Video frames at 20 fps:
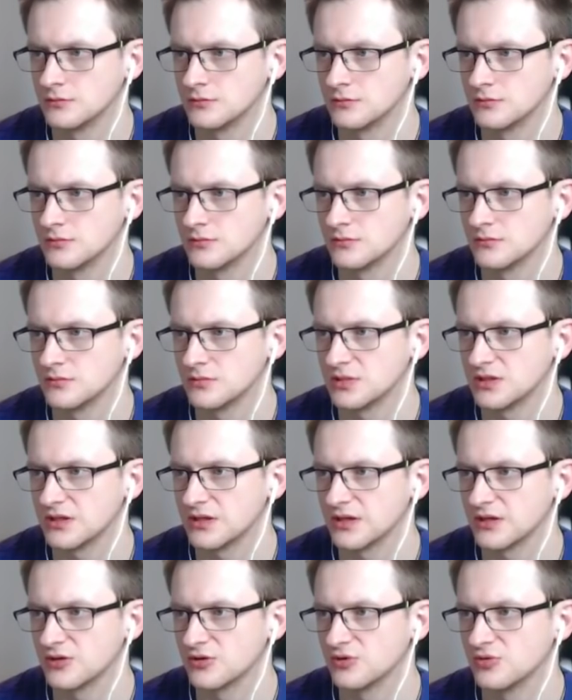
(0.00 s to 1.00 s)
But I get
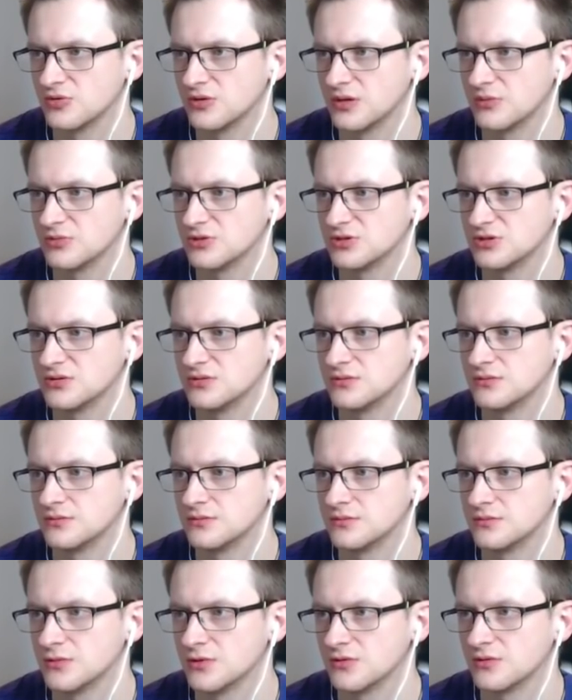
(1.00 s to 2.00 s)
2 damage in.
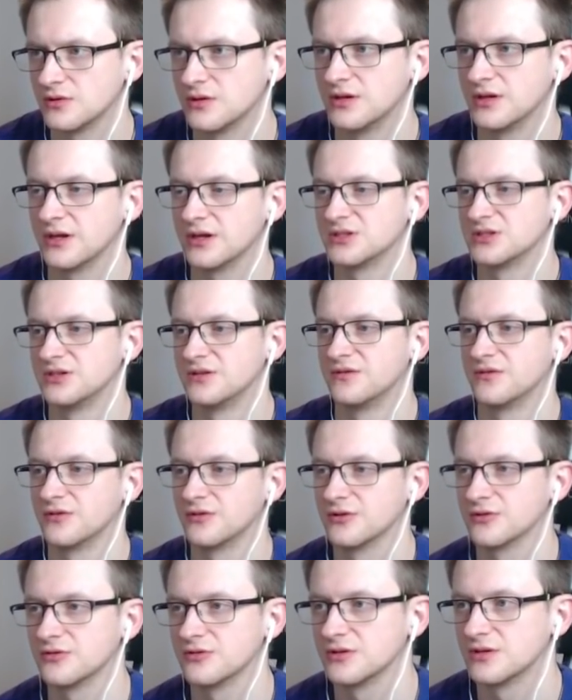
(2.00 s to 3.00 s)
Oh, I actually forgot
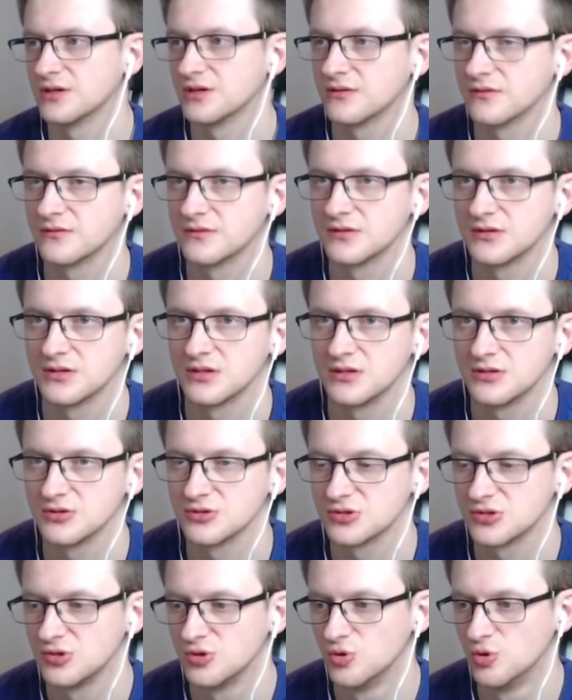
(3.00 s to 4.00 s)
to attack the Thanos.
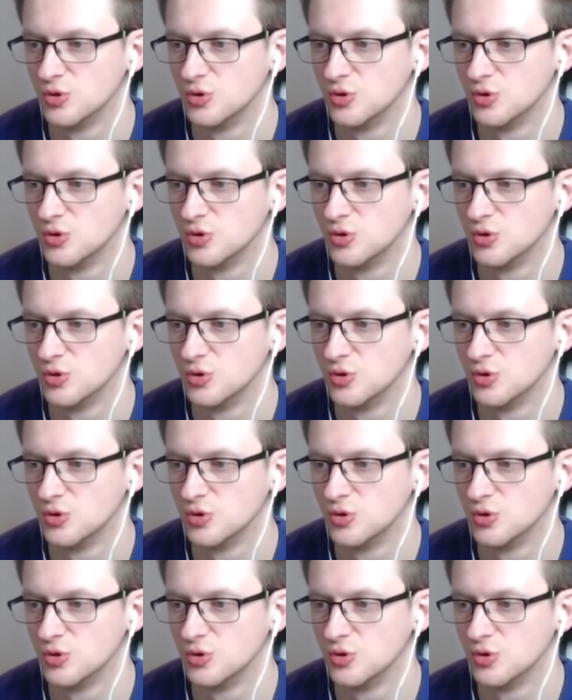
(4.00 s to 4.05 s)
Lul!